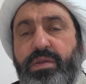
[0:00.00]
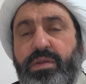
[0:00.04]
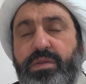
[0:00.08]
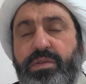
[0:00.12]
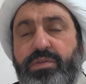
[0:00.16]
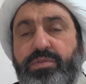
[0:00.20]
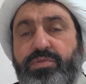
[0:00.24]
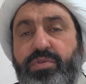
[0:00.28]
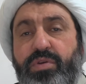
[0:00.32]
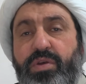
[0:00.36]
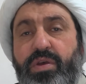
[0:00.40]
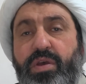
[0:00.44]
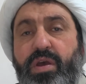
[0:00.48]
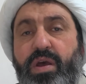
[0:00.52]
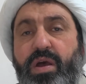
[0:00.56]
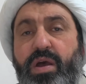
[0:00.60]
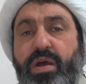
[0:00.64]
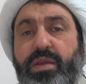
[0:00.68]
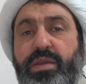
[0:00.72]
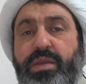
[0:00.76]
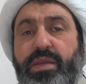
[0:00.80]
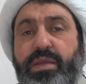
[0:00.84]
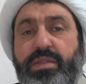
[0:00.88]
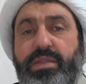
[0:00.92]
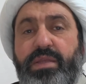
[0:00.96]
so
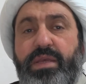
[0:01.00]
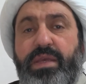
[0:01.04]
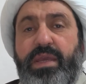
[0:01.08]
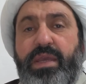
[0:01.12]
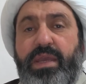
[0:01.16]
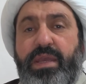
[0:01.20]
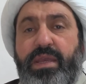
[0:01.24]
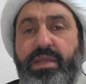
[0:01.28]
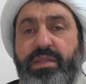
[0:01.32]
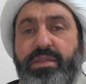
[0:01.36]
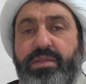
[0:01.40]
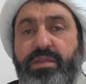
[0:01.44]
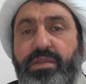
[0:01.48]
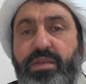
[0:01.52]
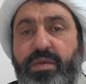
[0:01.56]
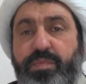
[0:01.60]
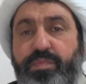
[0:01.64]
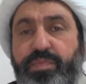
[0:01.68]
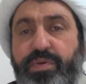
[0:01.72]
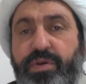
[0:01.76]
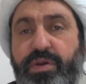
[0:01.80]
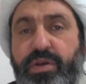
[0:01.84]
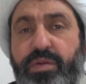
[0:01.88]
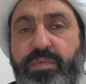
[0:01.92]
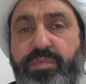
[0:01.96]
ghaya, the end, the
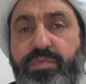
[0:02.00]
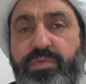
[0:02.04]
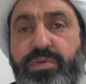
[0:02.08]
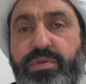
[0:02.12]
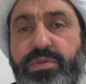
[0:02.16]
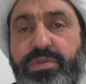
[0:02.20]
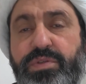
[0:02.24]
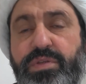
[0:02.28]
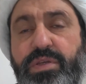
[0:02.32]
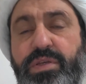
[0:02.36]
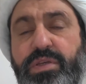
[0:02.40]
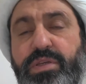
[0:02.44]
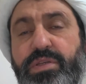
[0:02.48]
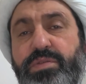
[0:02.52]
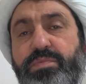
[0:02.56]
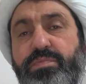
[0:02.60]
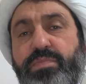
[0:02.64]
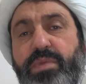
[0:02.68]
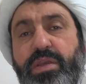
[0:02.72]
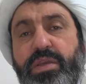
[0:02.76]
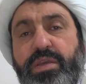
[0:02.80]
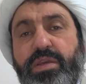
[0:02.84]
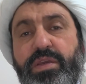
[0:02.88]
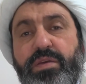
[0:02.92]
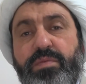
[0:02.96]
purpose is
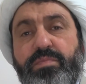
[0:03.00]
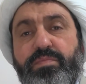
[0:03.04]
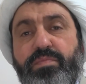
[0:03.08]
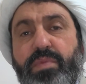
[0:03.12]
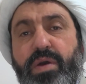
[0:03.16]
making